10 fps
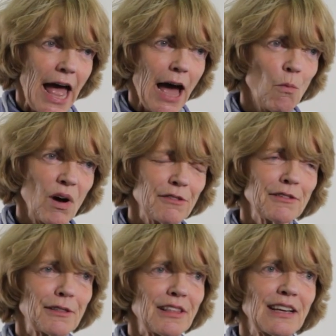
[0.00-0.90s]
And one of
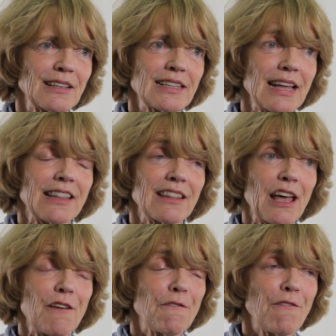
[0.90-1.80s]
the things that
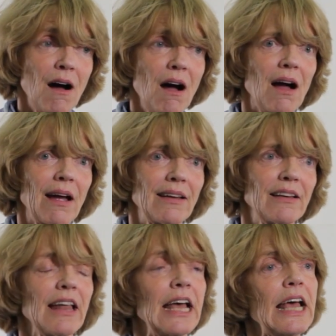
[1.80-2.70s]
they
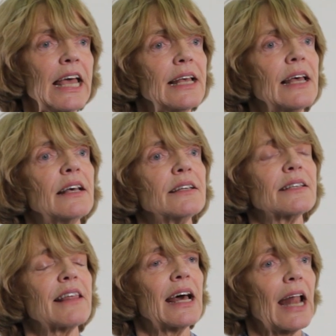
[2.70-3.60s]
find is
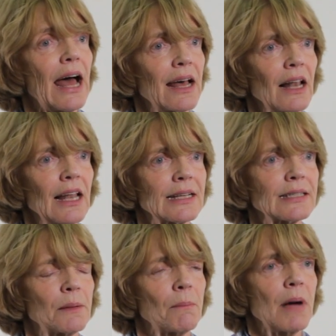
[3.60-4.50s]
that
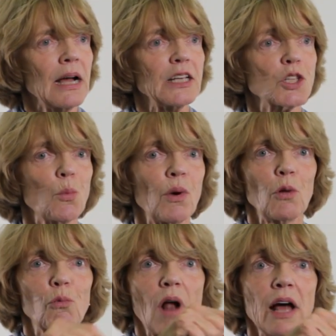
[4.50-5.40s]
adolescent mice
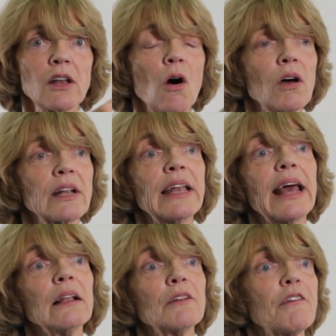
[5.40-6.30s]
will run on an
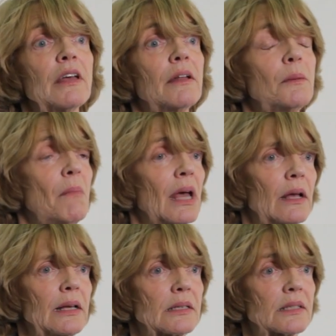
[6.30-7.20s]
elevated
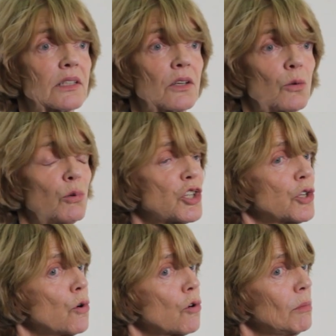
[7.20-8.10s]
maze, which
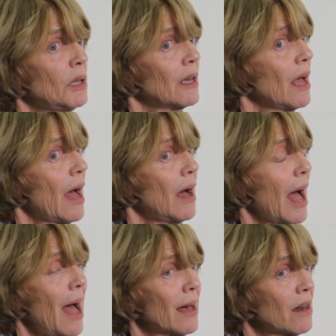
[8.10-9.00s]
normally
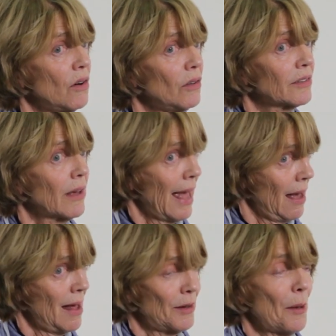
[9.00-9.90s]
adult
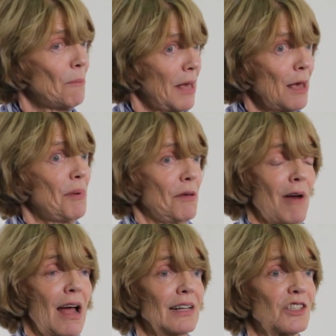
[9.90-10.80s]
and baby
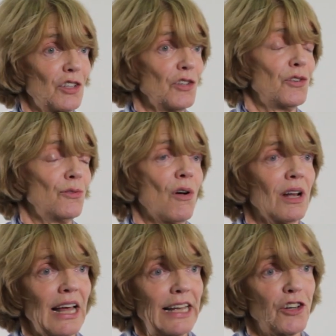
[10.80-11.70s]
rats do
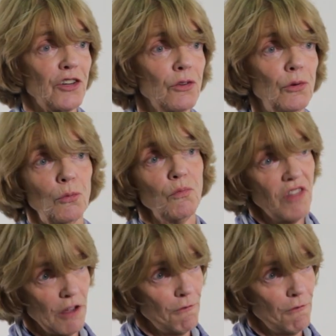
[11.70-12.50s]
not like to do. They